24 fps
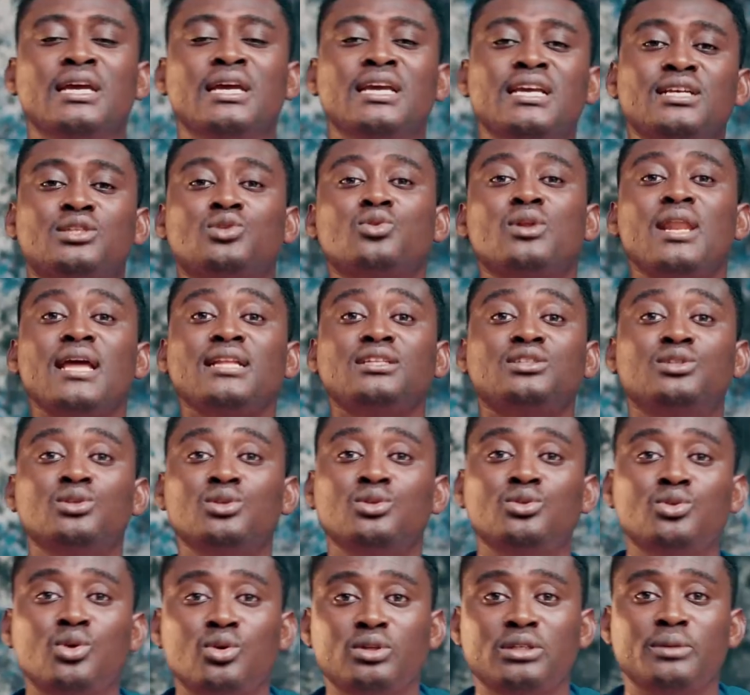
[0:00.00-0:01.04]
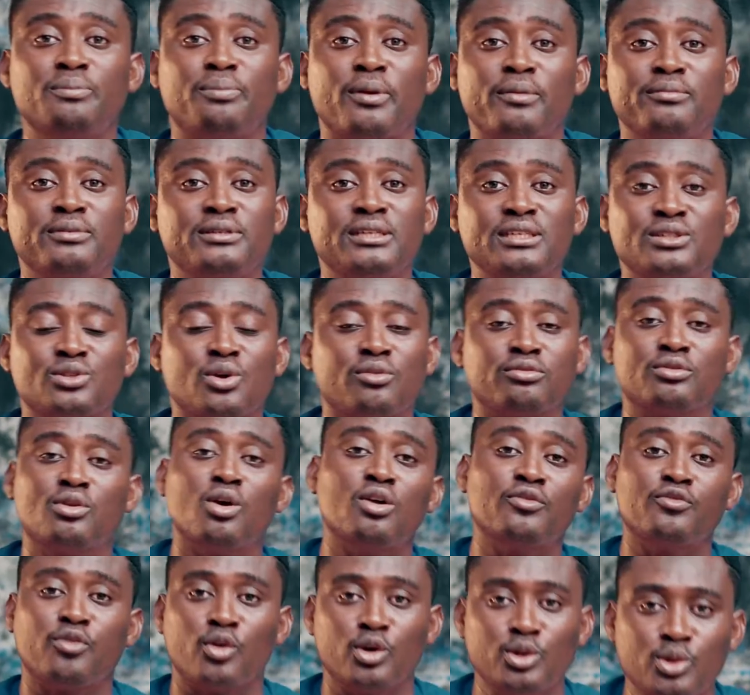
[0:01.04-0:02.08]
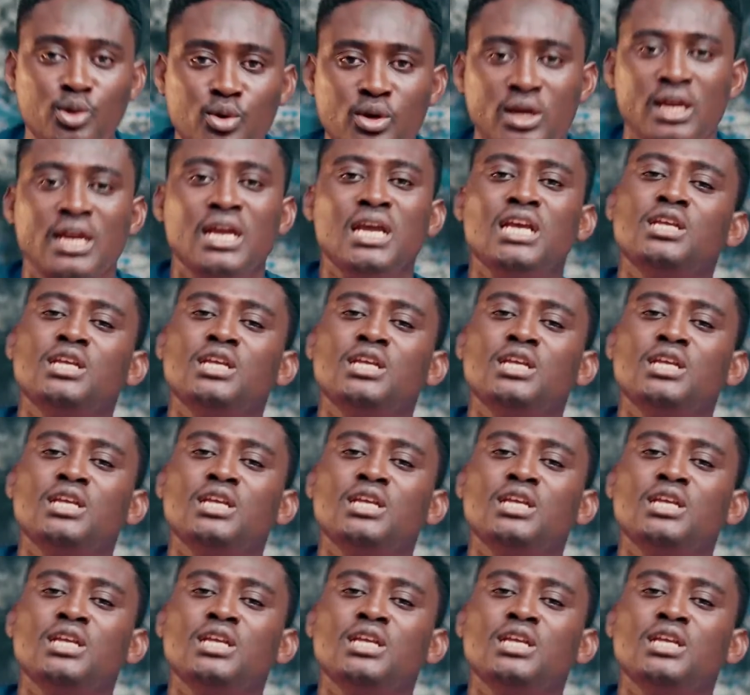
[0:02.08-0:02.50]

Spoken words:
is to let you know the promises of God for you.